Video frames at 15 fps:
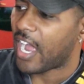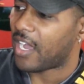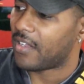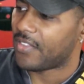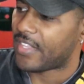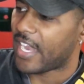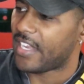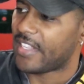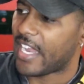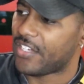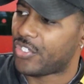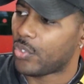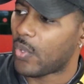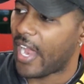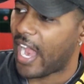They
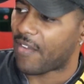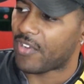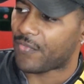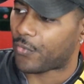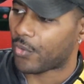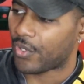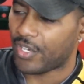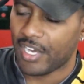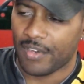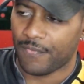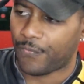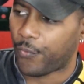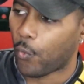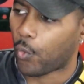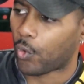do have it for
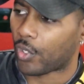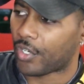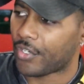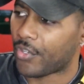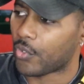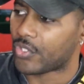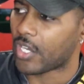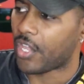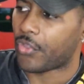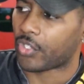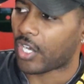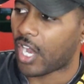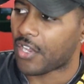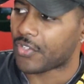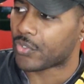those other
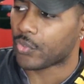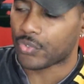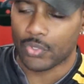consoles.